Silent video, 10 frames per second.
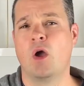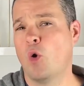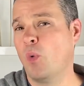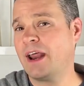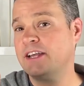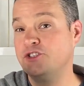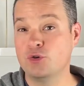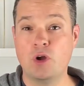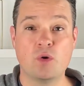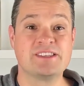What I do
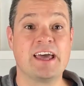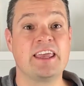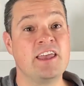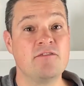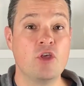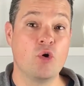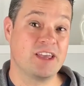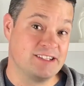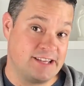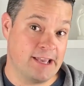know is that even though it
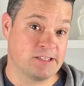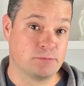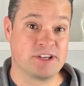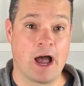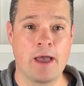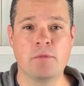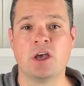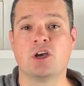can take some time,